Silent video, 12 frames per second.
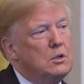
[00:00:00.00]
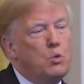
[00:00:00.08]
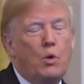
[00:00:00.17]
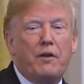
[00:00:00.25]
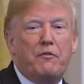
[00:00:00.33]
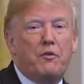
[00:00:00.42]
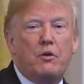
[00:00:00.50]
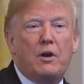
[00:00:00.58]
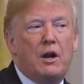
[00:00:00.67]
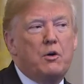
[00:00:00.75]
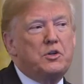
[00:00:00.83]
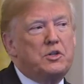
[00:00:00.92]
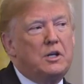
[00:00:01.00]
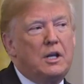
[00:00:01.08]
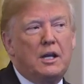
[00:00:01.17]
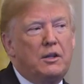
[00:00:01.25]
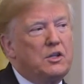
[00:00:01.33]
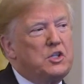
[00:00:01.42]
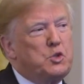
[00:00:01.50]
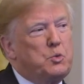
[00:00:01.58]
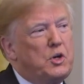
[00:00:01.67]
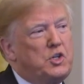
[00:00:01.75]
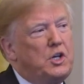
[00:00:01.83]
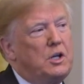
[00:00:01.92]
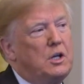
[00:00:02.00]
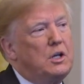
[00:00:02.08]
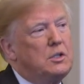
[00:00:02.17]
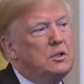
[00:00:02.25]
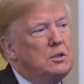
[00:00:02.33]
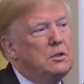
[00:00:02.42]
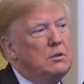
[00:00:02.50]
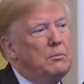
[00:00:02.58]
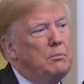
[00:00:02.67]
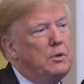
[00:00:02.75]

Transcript: 24 hours a day, this is what she does.